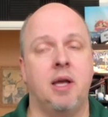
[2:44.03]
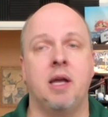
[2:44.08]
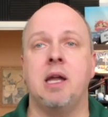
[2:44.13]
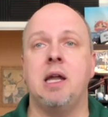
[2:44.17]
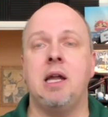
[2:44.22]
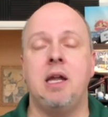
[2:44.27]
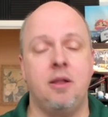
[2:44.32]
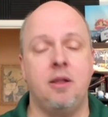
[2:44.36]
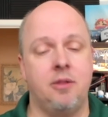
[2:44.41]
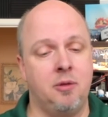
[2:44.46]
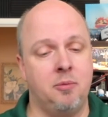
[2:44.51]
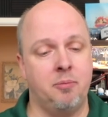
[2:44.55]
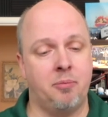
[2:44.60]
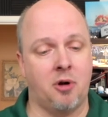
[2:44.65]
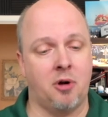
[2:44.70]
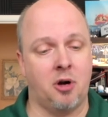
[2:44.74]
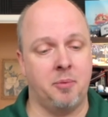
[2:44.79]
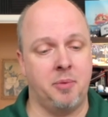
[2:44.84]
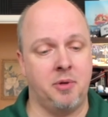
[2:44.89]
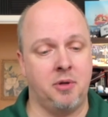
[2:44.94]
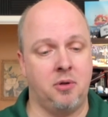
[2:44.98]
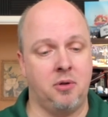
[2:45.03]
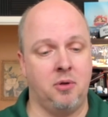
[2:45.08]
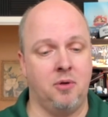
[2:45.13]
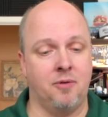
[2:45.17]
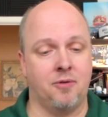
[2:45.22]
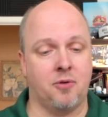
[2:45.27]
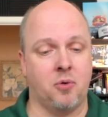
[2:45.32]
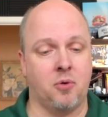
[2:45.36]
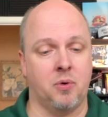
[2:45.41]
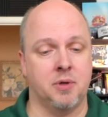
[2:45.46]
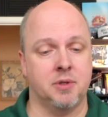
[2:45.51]
anything barbecue,
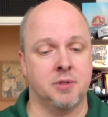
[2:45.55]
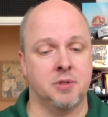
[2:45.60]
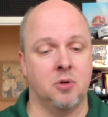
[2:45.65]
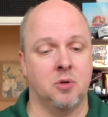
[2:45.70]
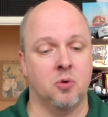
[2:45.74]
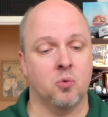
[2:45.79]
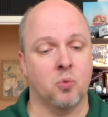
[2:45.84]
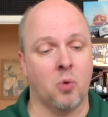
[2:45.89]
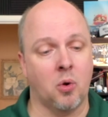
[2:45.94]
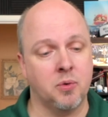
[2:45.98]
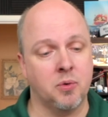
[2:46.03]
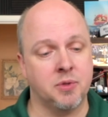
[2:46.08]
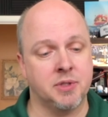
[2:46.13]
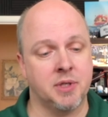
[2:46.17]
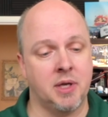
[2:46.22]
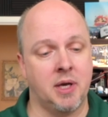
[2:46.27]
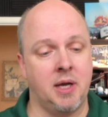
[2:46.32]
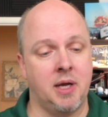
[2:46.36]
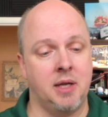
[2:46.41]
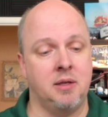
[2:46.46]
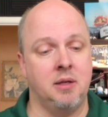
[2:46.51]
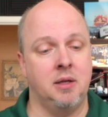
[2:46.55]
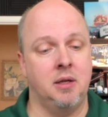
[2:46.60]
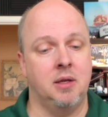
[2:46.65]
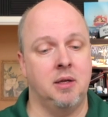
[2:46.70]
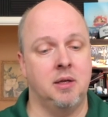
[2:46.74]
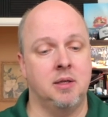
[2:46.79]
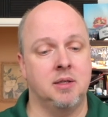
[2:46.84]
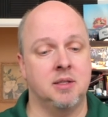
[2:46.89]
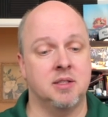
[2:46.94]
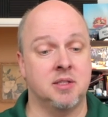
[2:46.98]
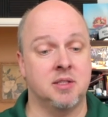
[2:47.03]
of course, roadside
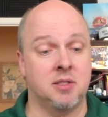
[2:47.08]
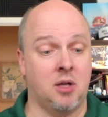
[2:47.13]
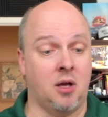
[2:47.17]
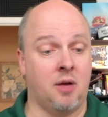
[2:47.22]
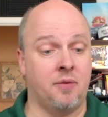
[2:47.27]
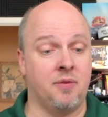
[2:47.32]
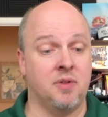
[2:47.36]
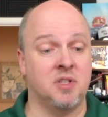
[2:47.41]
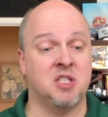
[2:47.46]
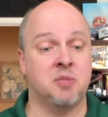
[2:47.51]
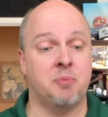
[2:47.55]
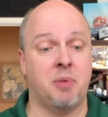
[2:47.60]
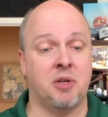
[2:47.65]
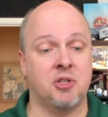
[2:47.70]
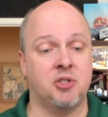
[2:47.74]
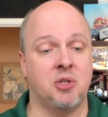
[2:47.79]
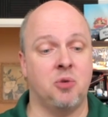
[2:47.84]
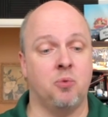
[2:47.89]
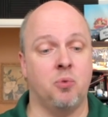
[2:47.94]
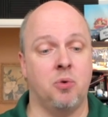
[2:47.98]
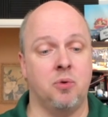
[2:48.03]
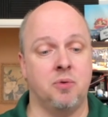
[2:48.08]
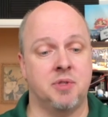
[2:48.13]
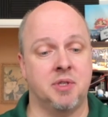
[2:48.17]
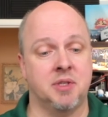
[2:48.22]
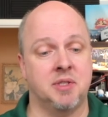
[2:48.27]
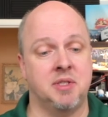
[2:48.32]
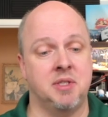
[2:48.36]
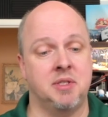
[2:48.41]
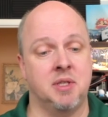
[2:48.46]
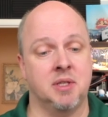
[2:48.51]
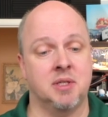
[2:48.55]
stuff, especially Route
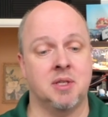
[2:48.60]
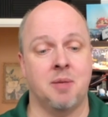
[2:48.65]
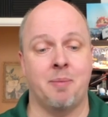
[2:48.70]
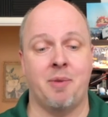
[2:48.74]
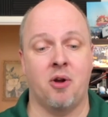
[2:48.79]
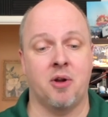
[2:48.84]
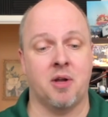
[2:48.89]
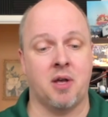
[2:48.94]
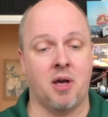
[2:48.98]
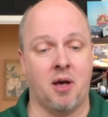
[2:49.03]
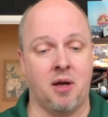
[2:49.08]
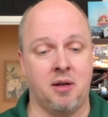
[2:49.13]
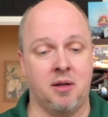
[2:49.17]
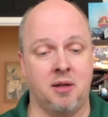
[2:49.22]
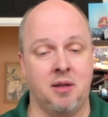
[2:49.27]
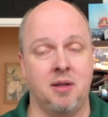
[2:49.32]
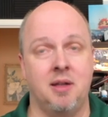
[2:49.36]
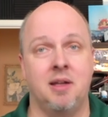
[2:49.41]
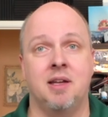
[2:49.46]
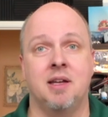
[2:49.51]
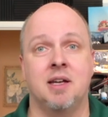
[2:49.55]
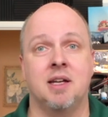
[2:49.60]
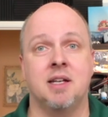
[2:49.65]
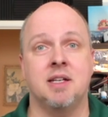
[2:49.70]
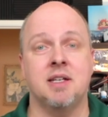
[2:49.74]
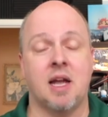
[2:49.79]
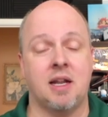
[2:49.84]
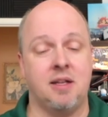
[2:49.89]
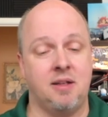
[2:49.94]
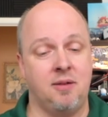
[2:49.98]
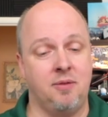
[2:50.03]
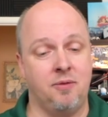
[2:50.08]
66 Americana,
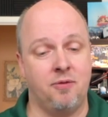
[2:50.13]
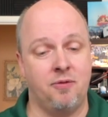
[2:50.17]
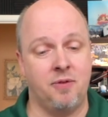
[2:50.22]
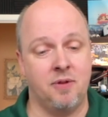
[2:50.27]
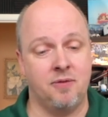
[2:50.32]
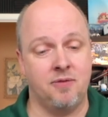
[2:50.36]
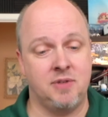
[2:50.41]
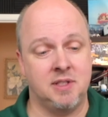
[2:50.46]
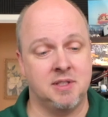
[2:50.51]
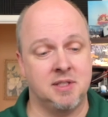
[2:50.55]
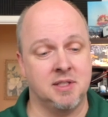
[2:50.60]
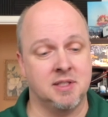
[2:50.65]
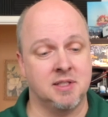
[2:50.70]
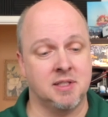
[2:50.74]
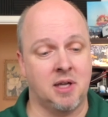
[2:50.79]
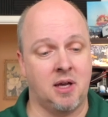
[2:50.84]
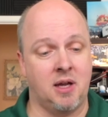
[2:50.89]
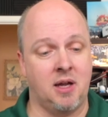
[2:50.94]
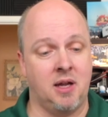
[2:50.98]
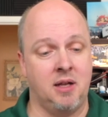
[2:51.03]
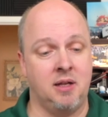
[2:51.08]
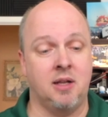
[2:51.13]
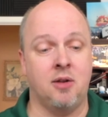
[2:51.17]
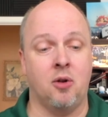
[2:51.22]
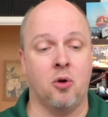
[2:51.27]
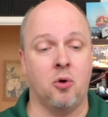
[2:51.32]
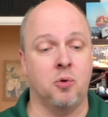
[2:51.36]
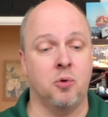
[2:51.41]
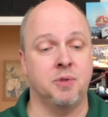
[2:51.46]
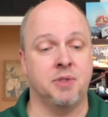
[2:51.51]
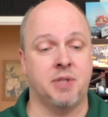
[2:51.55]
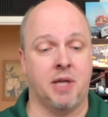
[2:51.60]
1950s design, and
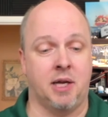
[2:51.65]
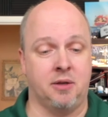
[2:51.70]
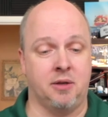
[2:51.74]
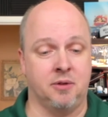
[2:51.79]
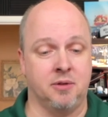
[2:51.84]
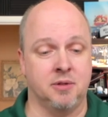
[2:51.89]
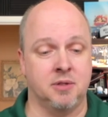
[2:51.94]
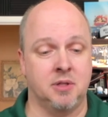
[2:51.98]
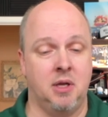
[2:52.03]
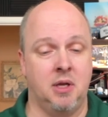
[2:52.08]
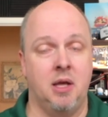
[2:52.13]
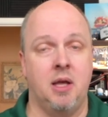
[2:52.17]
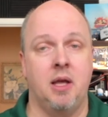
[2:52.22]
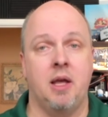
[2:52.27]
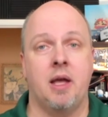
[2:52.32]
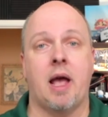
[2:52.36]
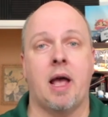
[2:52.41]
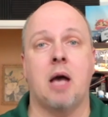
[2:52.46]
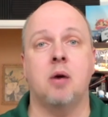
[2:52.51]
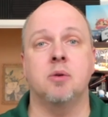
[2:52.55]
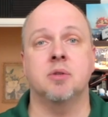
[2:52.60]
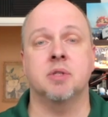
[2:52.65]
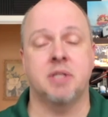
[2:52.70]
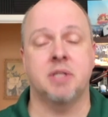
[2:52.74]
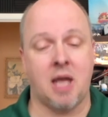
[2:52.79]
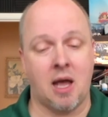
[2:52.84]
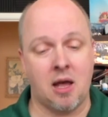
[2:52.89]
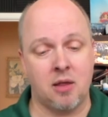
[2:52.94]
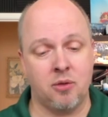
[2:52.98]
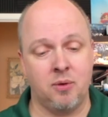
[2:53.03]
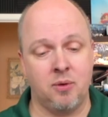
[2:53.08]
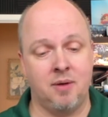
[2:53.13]
old diners. I was
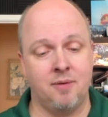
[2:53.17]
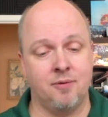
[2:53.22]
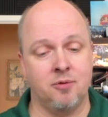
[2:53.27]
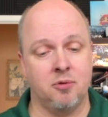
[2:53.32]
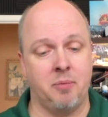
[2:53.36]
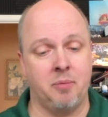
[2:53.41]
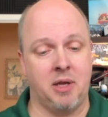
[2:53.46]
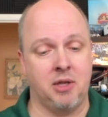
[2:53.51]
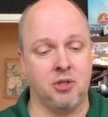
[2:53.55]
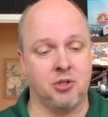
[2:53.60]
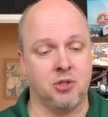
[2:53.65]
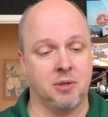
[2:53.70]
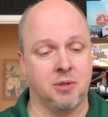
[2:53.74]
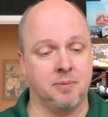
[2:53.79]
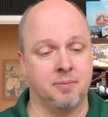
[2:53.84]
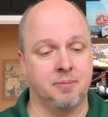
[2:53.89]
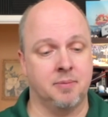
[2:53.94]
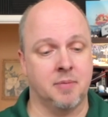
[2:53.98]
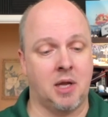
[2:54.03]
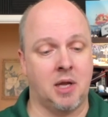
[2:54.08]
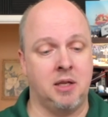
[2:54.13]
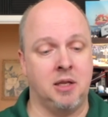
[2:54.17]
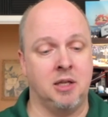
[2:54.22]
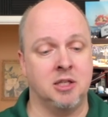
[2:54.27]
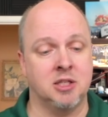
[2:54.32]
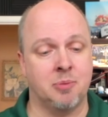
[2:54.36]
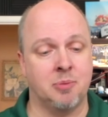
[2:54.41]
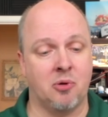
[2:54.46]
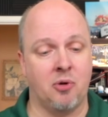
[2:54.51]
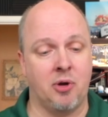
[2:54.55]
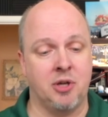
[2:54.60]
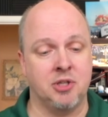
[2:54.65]
gathering information and
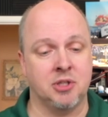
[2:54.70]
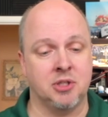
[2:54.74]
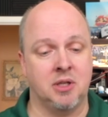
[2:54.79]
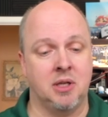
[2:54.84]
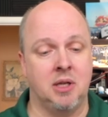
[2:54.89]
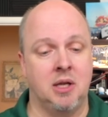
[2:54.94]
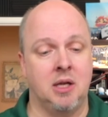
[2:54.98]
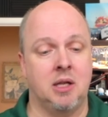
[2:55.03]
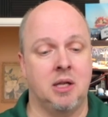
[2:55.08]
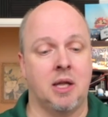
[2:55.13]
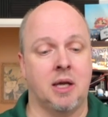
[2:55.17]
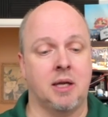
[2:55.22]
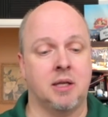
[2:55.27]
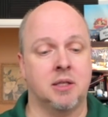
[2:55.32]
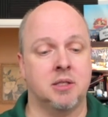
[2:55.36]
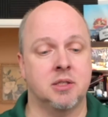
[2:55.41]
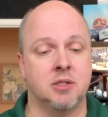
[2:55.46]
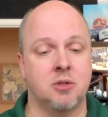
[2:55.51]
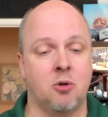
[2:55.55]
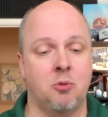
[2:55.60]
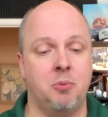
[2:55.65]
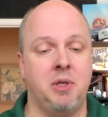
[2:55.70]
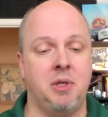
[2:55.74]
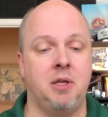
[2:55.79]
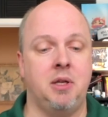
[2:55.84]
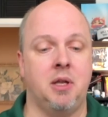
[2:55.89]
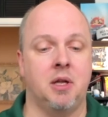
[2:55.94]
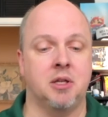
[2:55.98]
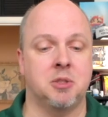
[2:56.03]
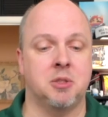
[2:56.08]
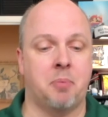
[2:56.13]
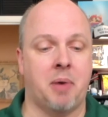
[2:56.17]
inspiration like so many
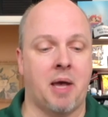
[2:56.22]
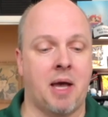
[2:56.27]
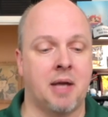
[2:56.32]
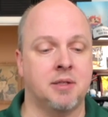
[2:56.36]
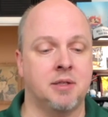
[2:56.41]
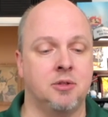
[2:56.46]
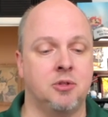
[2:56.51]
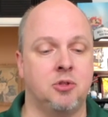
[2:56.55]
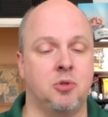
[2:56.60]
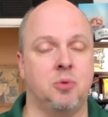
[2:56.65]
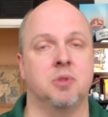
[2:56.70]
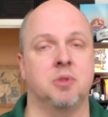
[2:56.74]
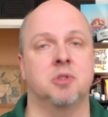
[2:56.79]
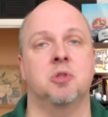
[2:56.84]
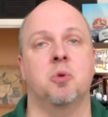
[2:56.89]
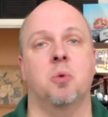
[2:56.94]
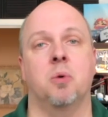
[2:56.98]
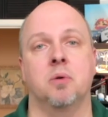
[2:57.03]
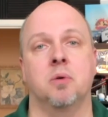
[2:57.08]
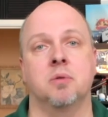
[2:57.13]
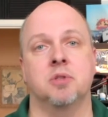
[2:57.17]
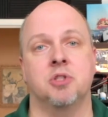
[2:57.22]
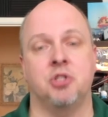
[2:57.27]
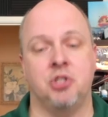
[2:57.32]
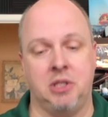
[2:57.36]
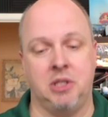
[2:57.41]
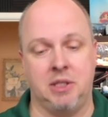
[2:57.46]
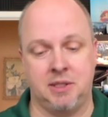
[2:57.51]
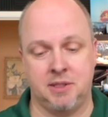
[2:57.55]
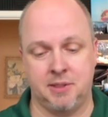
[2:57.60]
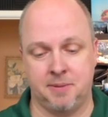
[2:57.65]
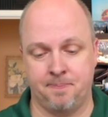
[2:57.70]
nuts packed into a squirrel's
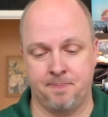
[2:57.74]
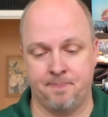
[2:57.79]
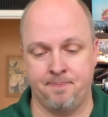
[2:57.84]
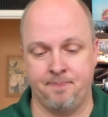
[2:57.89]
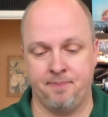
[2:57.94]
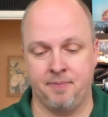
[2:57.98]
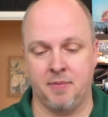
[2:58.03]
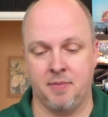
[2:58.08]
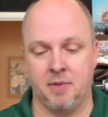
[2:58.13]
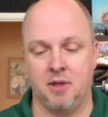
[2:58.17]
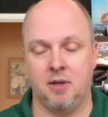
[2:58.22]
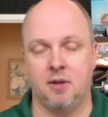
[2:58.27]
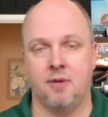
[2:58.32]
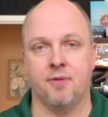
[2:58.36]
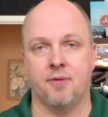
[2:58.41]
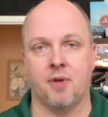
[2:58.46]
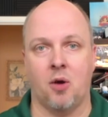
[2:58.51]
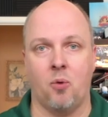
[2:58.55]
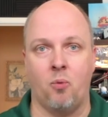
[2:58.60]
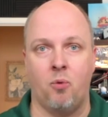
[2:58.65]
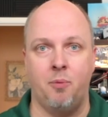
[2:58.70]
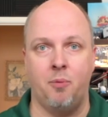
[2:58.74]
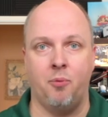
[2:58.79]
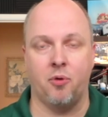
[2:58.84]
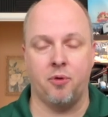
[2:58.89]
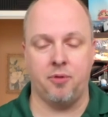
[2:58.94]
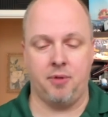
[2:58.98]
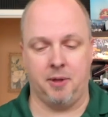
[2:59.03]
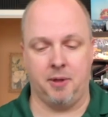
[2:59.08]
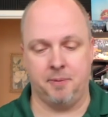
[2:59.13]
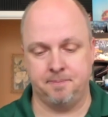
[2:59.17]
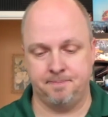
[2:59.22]
cheeks. I got one more
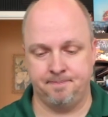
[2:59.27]
thing.